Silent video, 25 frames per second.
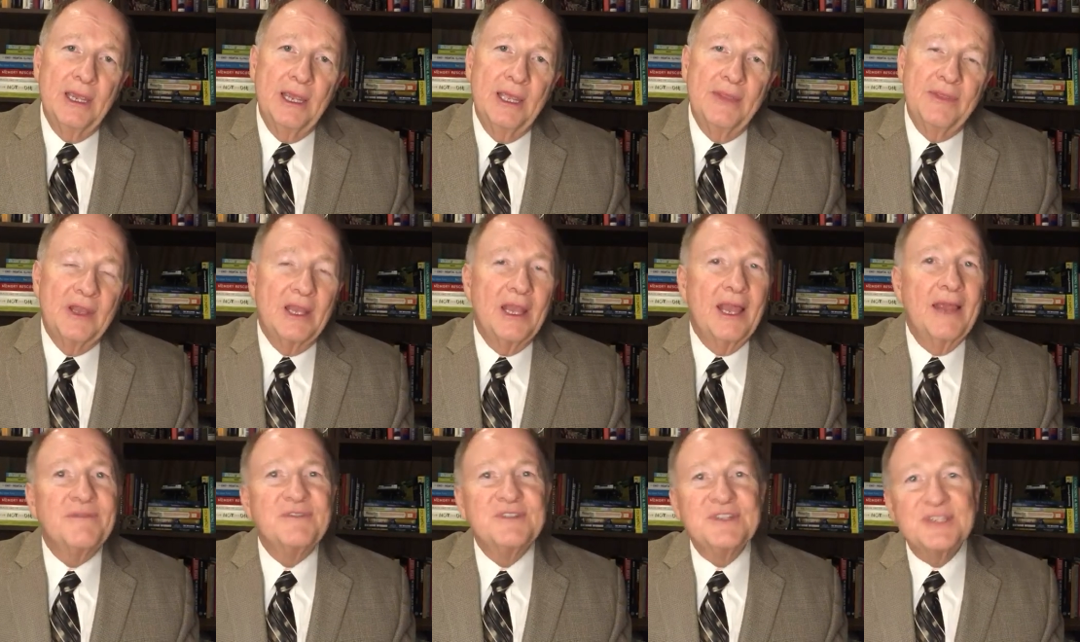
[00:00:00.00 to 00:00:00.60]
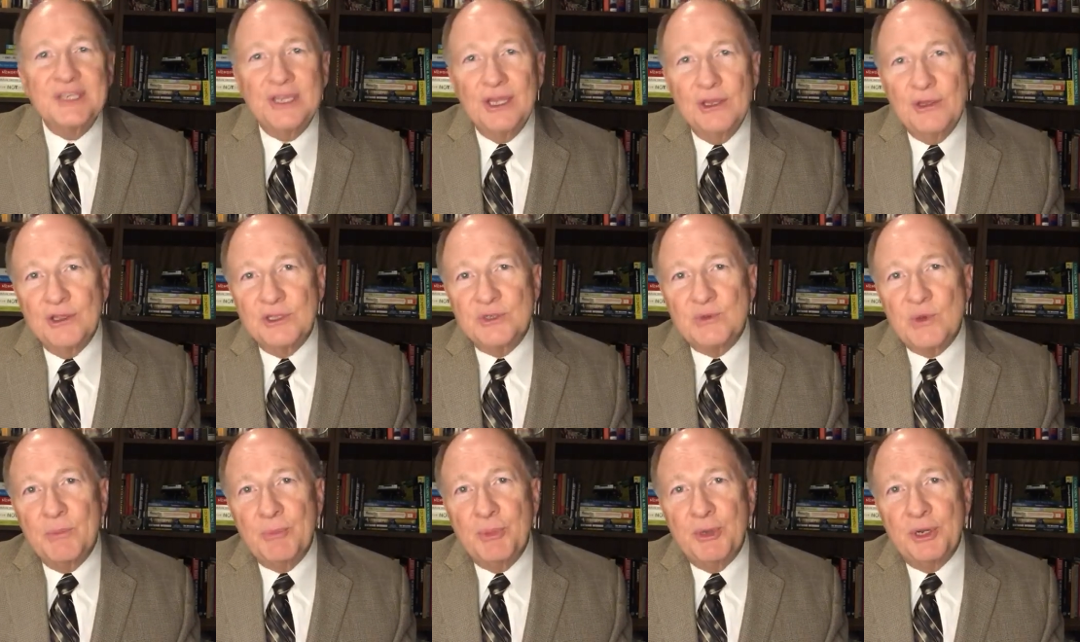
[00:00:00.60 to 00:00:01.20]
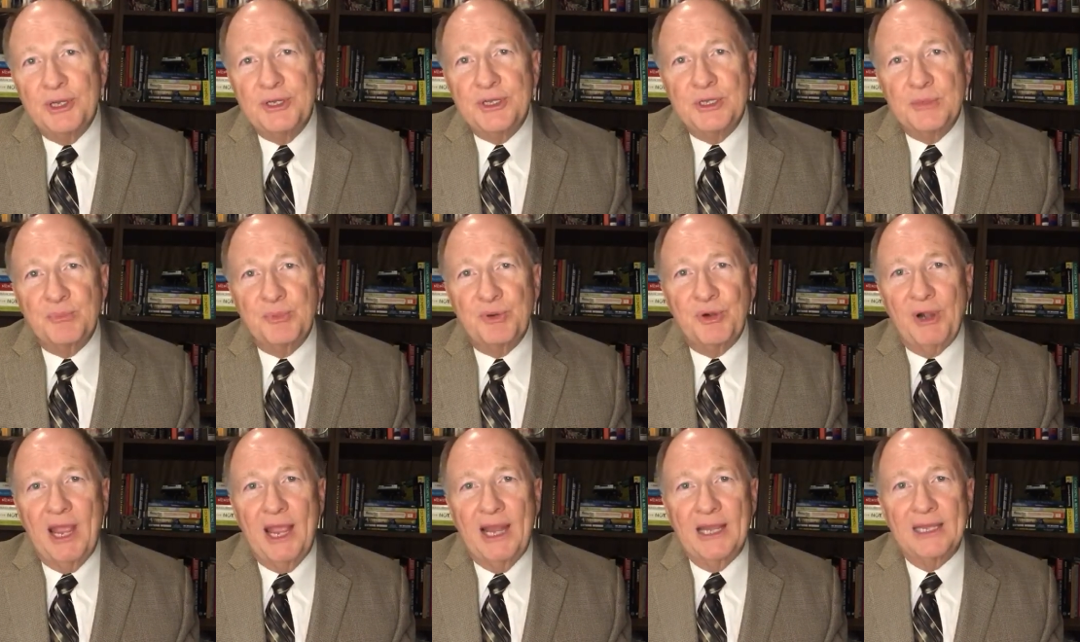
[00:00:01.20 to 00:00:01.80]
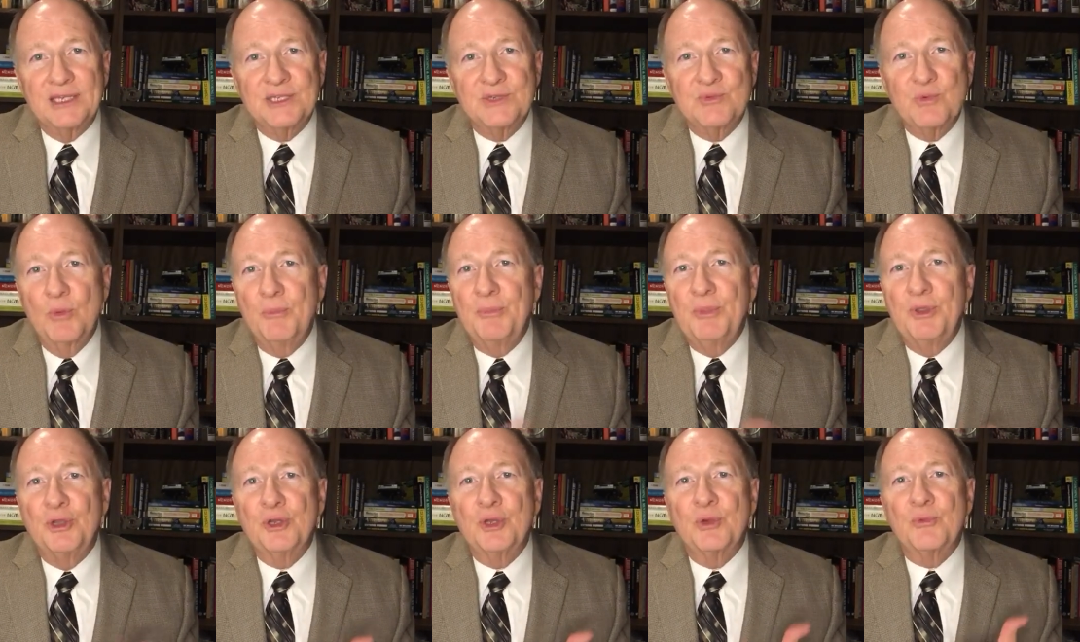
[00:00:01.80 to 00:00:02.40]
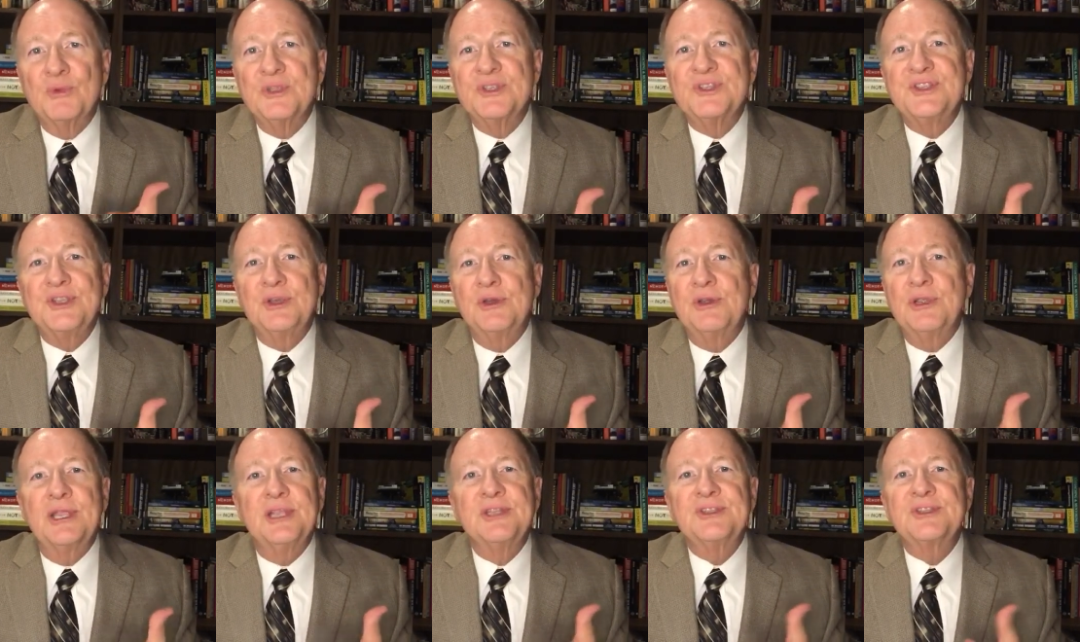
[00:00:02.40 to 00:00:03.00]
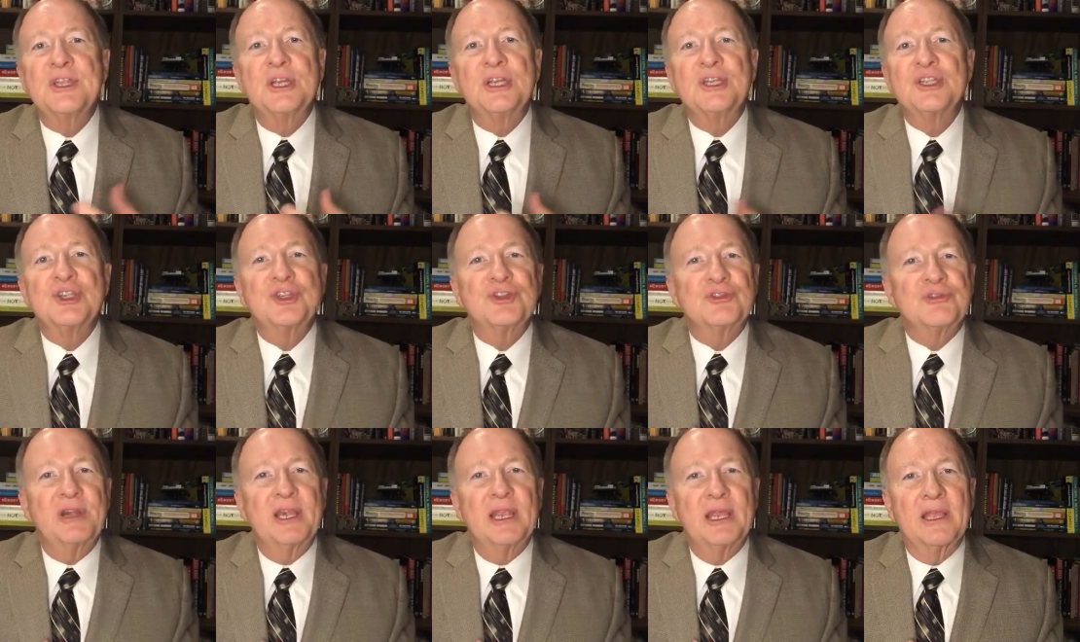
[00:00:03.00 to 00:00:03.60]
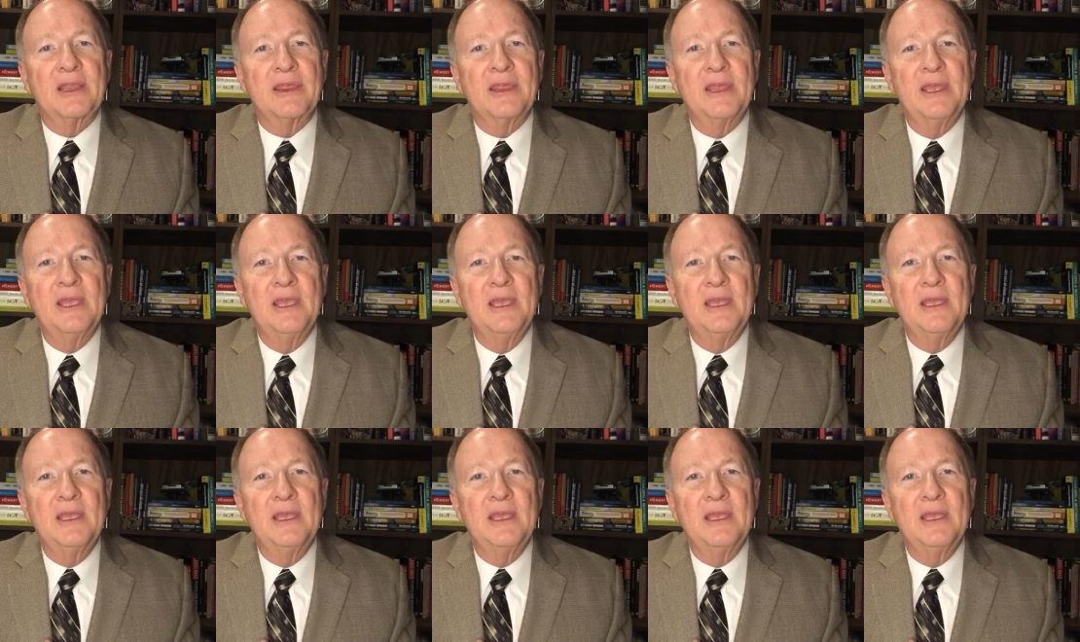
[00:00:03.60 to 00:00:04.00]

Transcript: and the life skills we put into practice will build a resilience and a strength